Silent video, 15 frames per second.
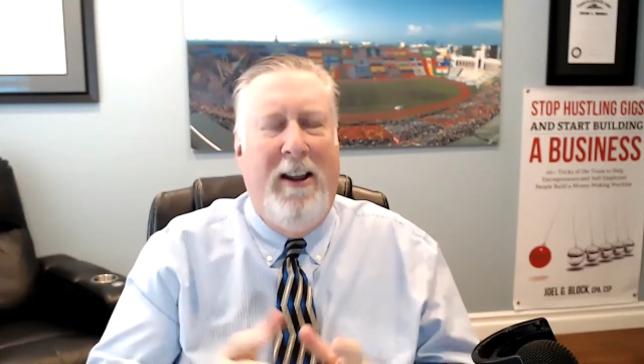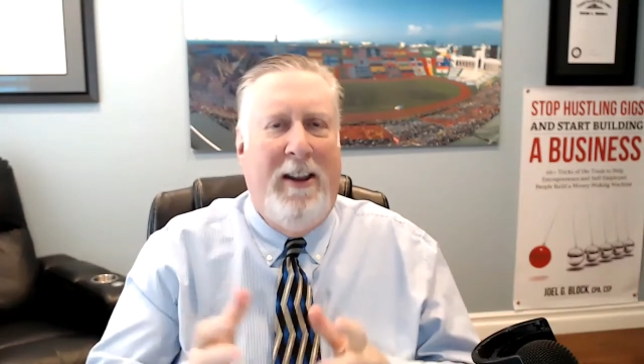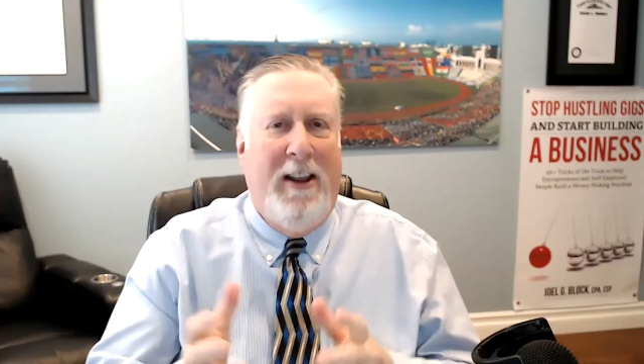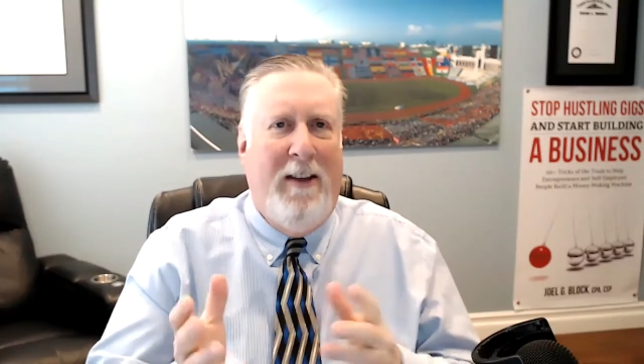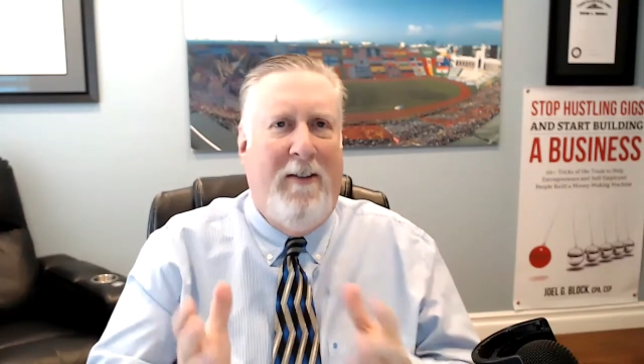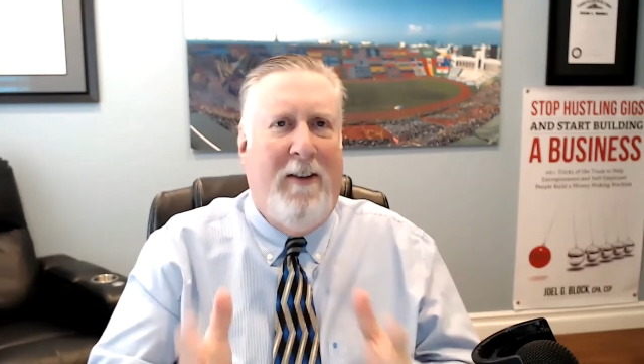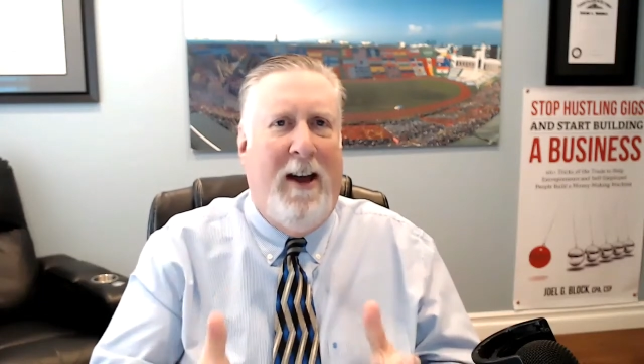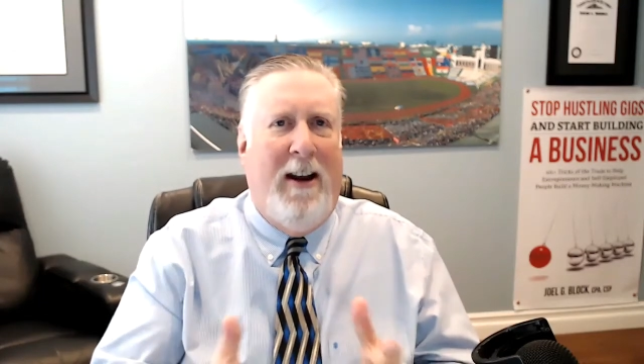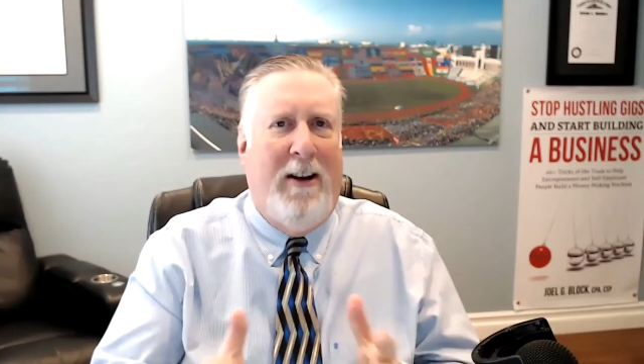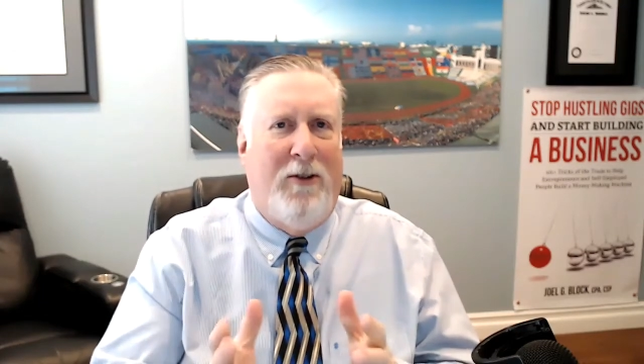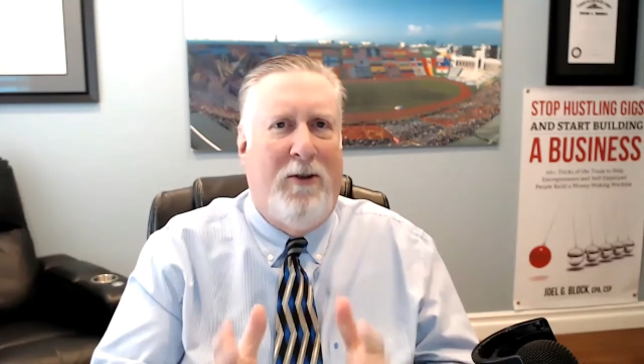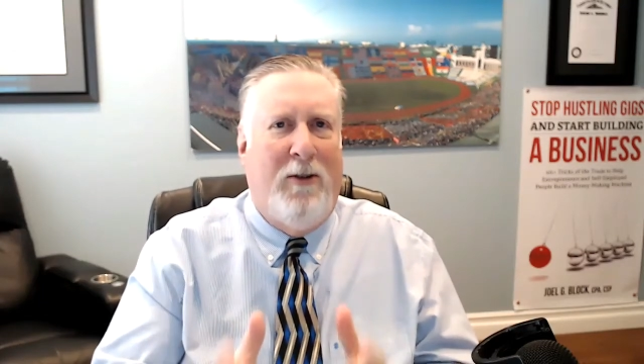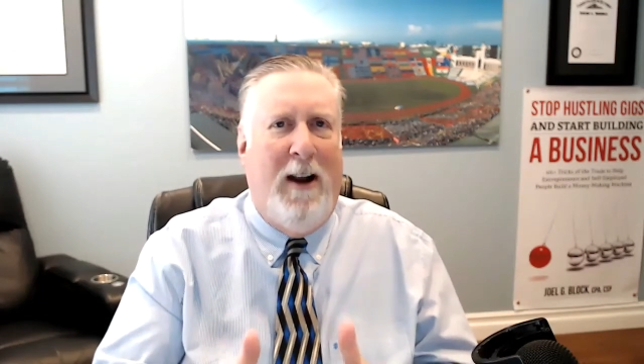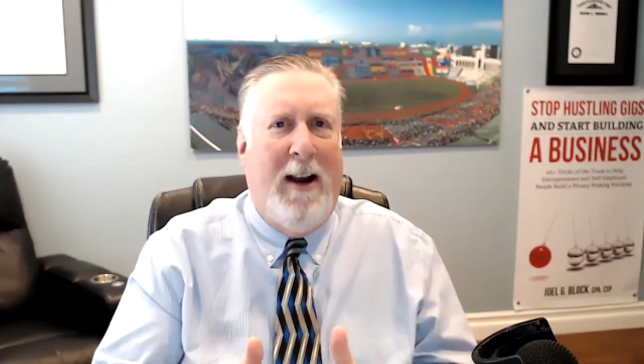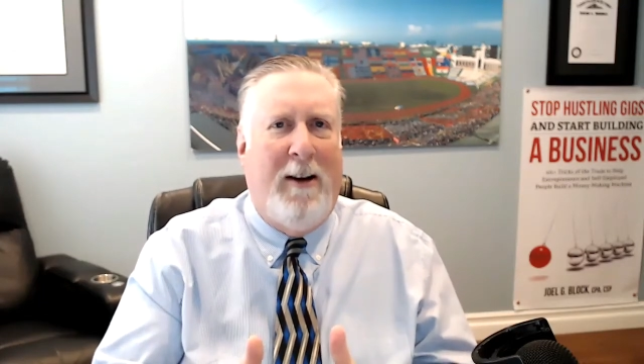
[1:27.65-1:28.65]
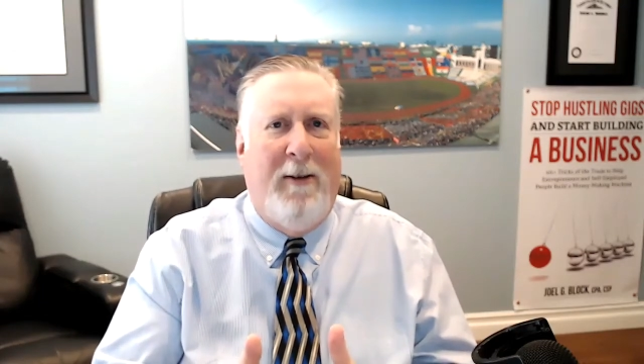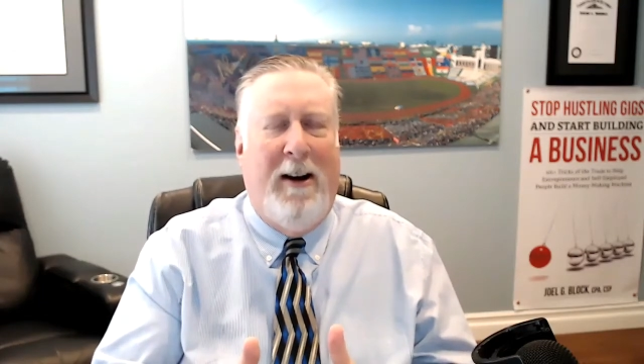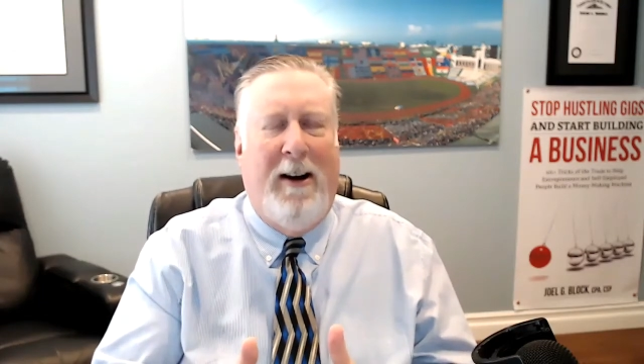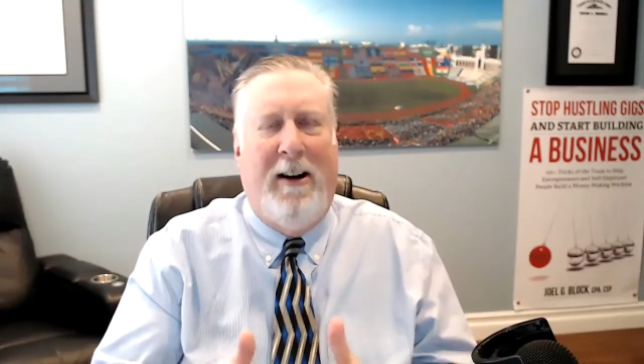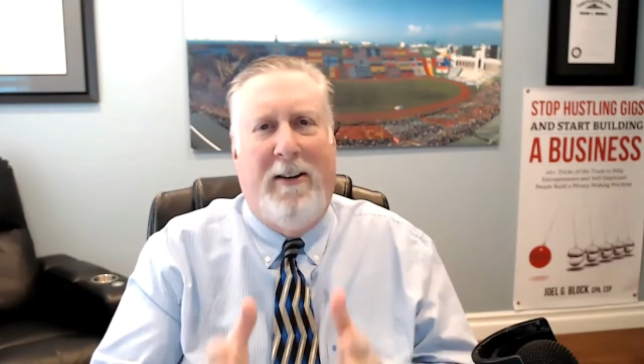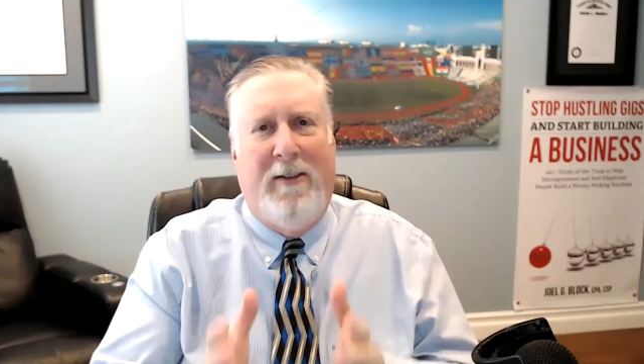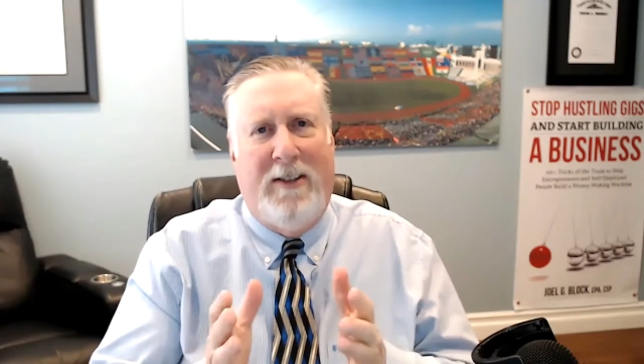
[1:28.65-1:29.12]
that you've got a track
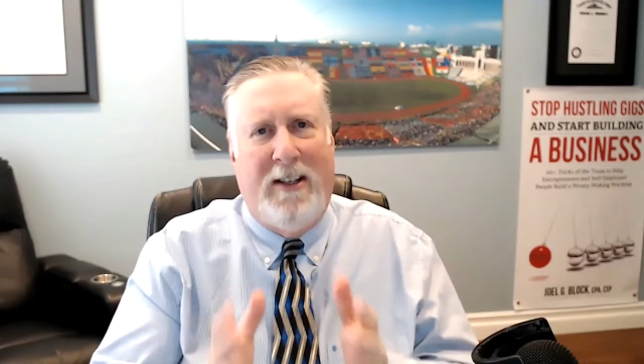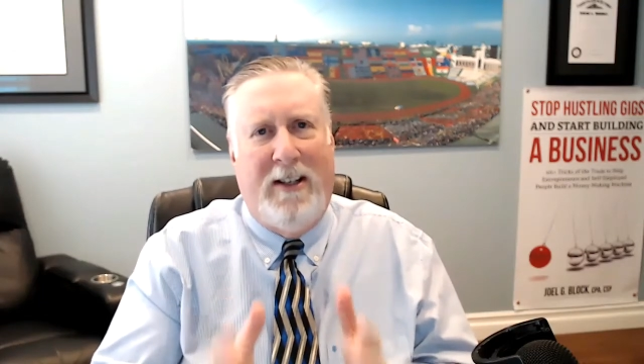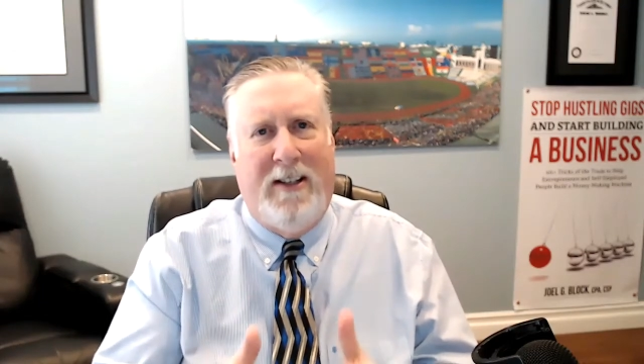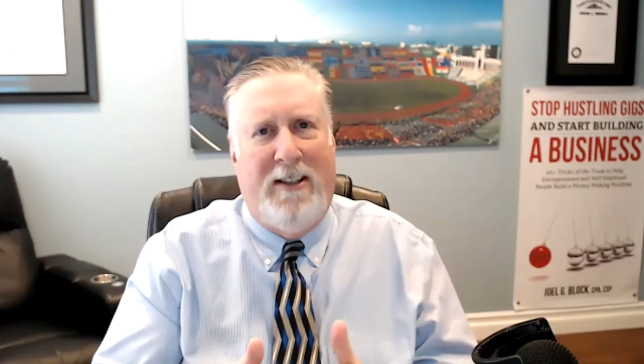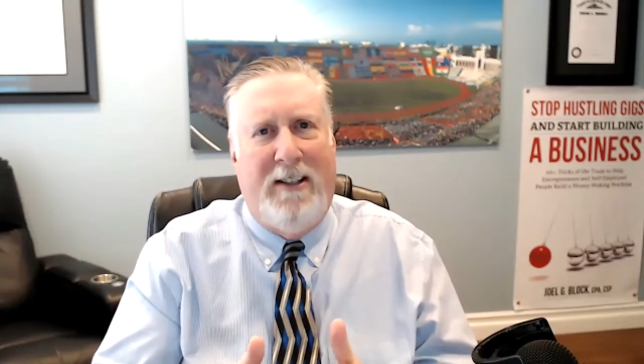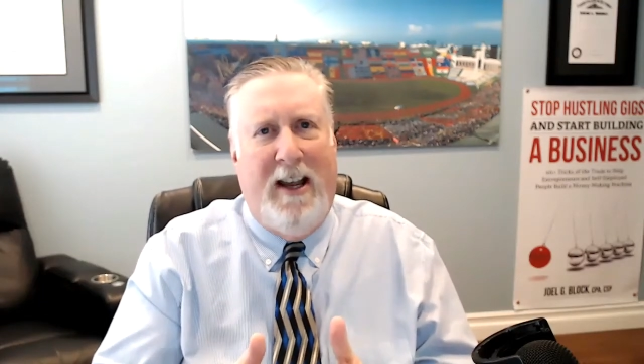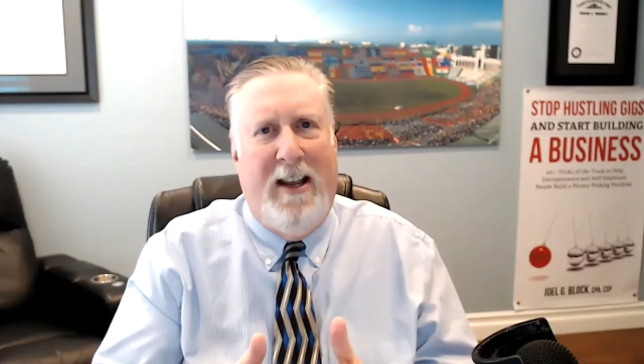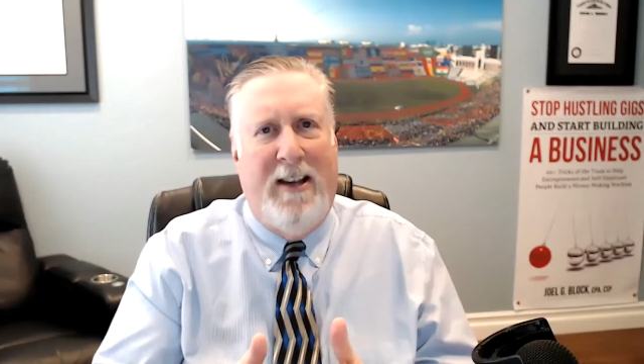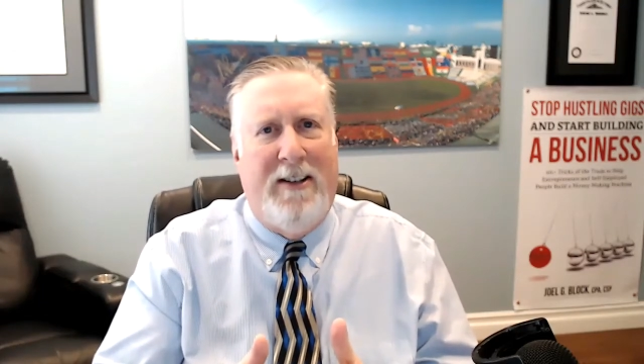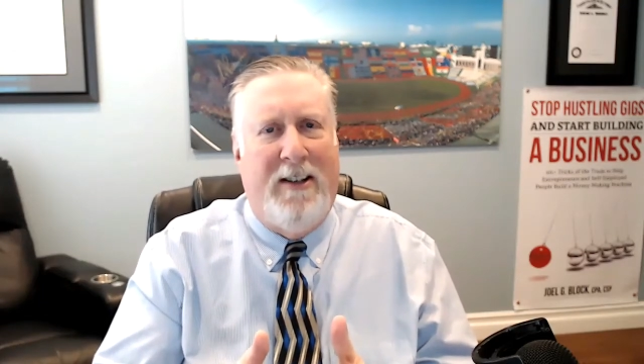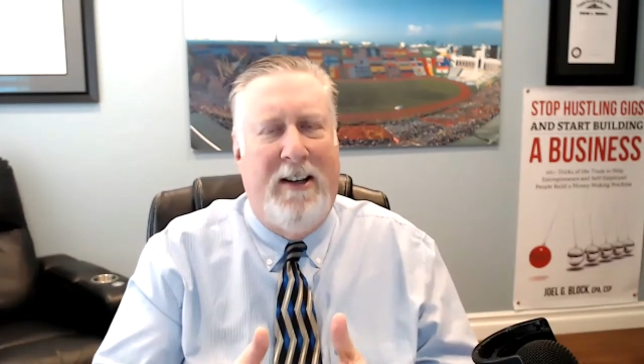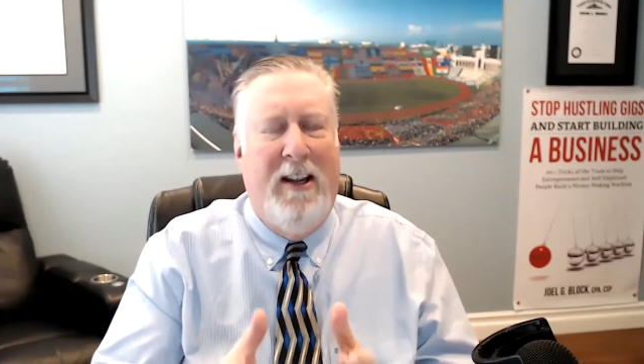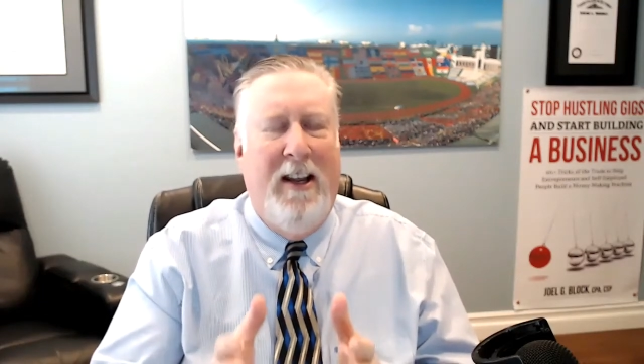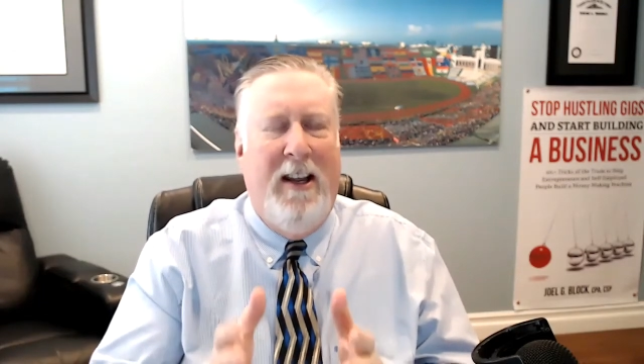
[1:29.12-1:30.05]
record of success.